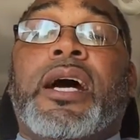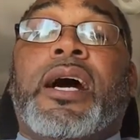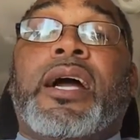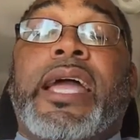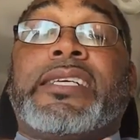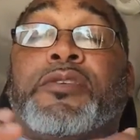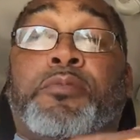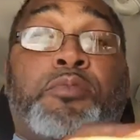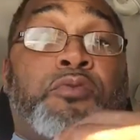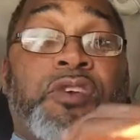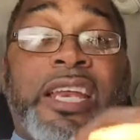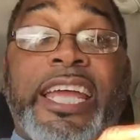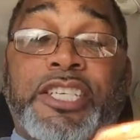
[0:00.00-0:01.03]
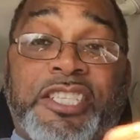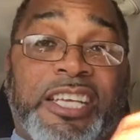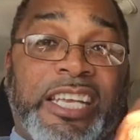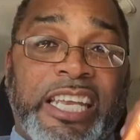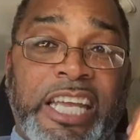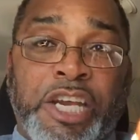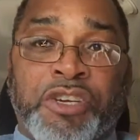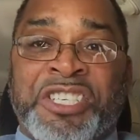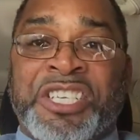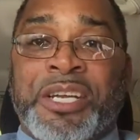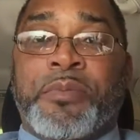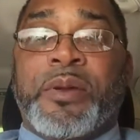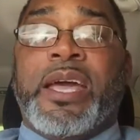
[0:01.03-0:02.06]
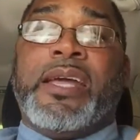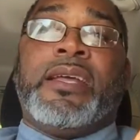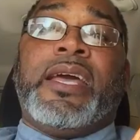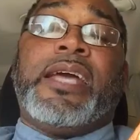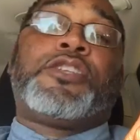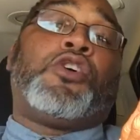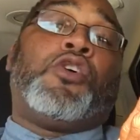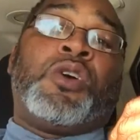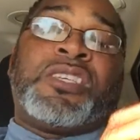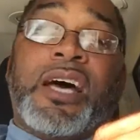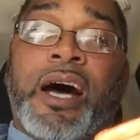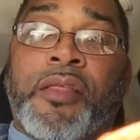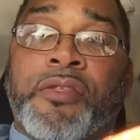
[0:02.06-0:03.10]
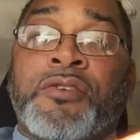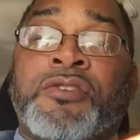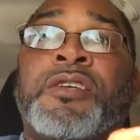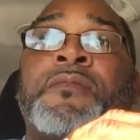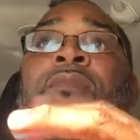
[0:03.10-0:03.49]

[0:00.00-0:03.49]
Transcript: as it relates to leadership and towards others,